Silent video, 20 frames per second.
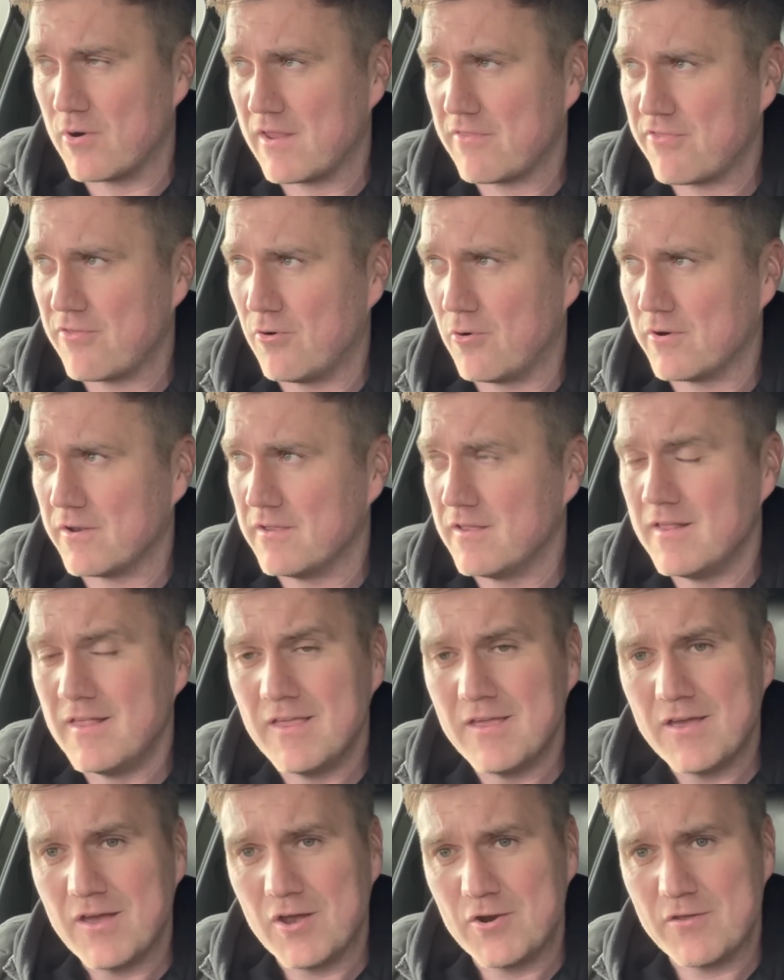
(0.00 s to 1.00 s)
I thought
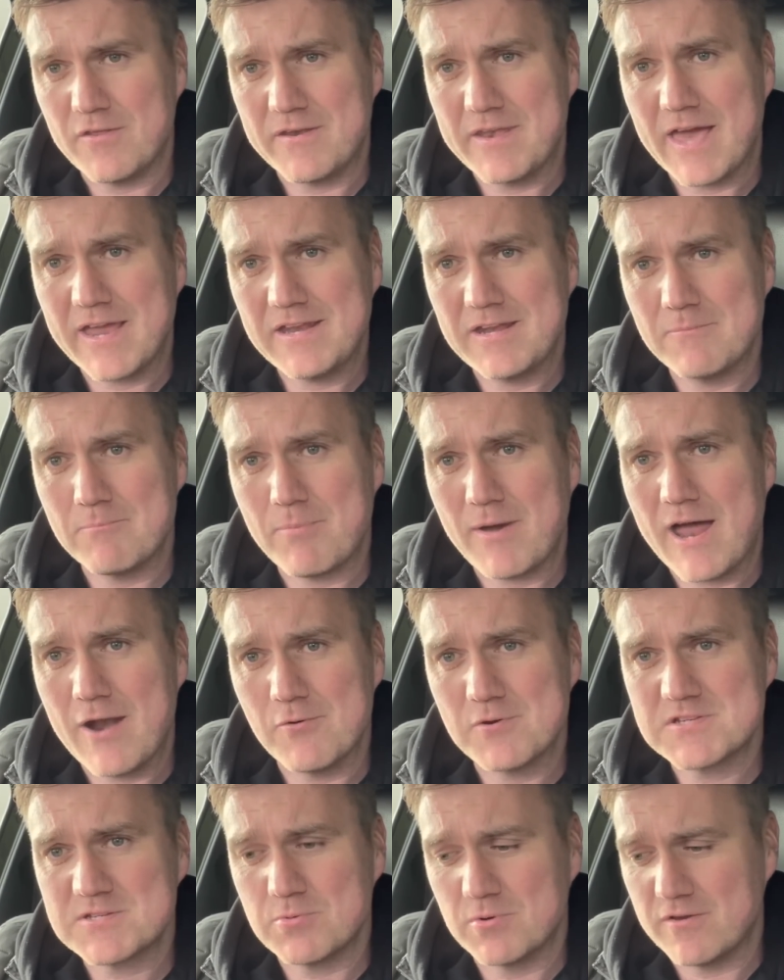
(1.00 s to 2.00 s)
another night in
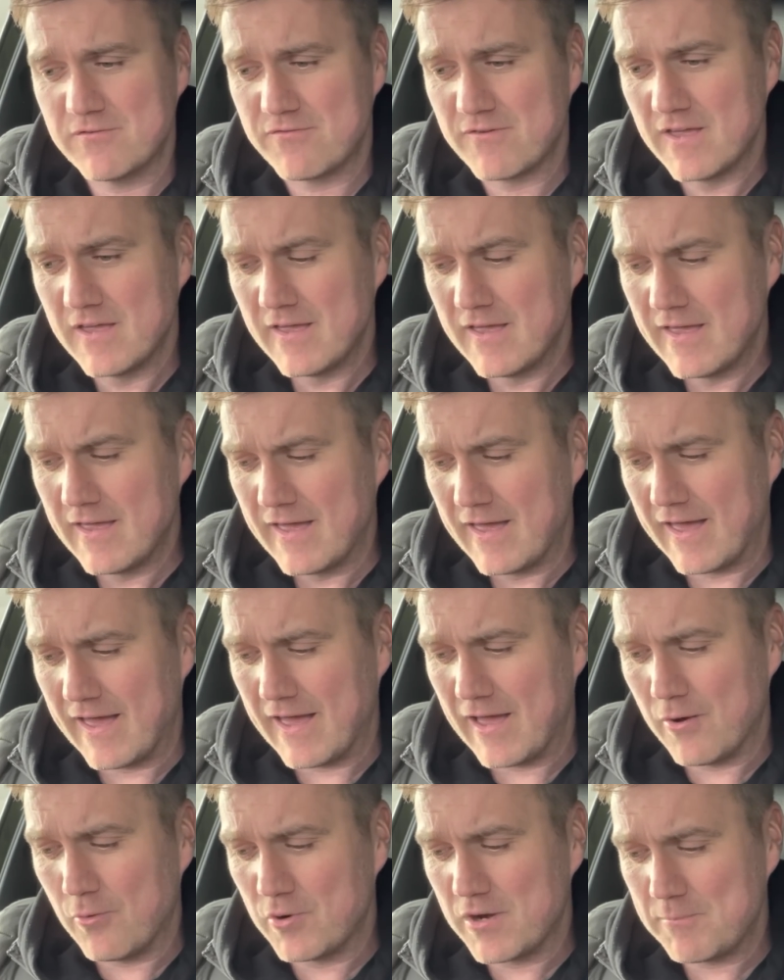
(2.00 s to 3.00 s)
Paris would
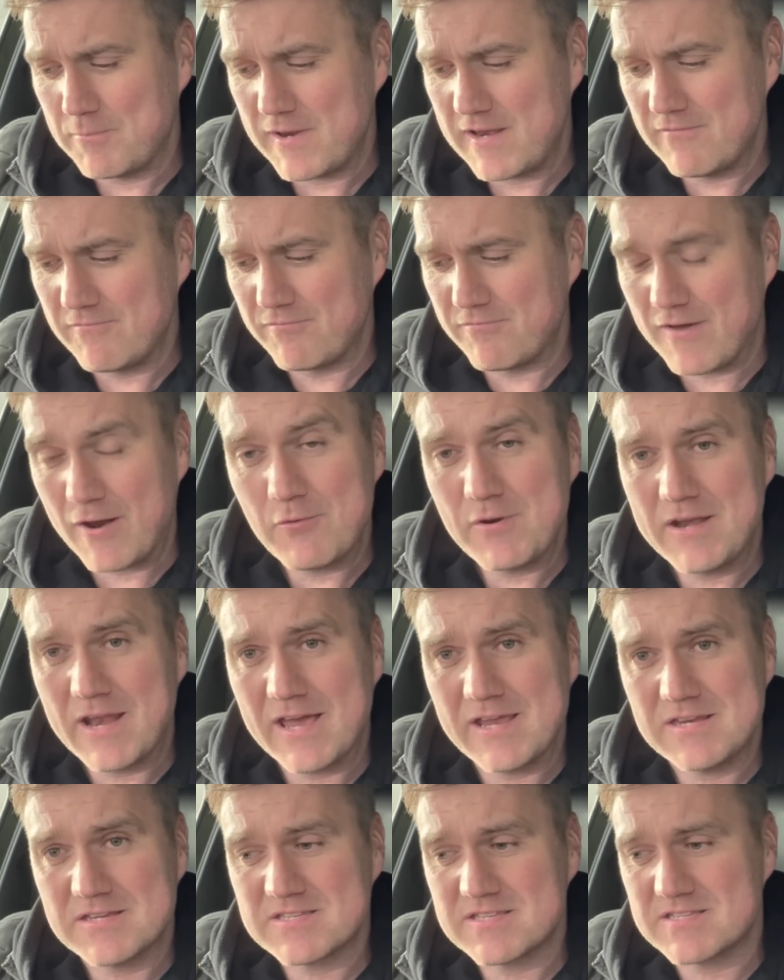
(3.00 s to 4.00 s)
have been very
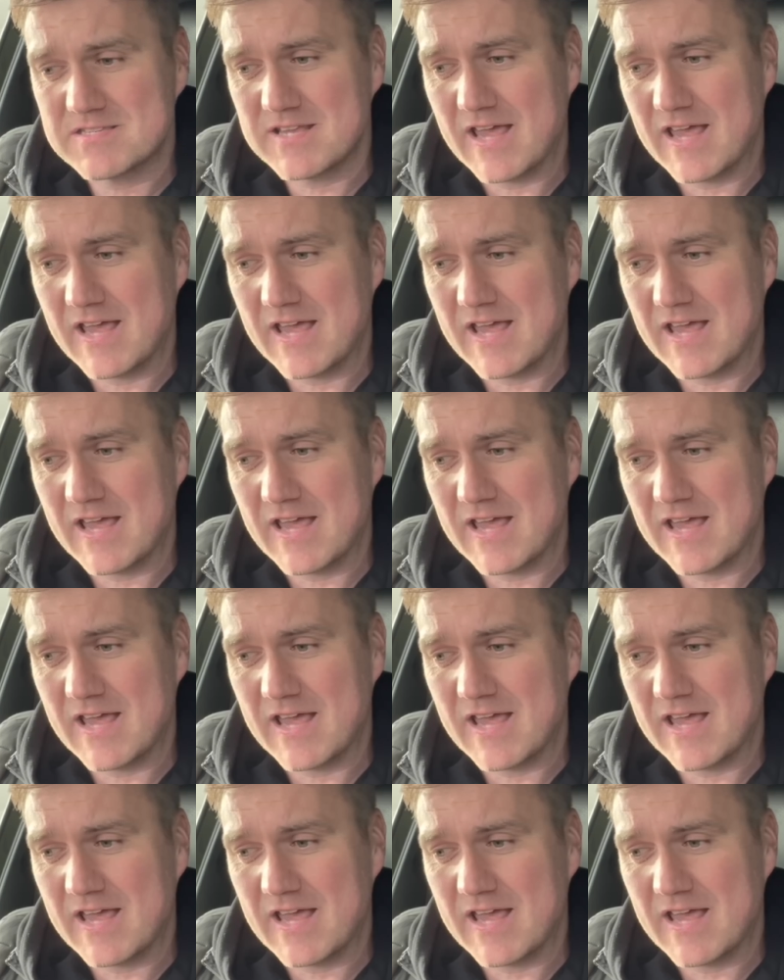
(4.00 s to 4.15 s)
nice.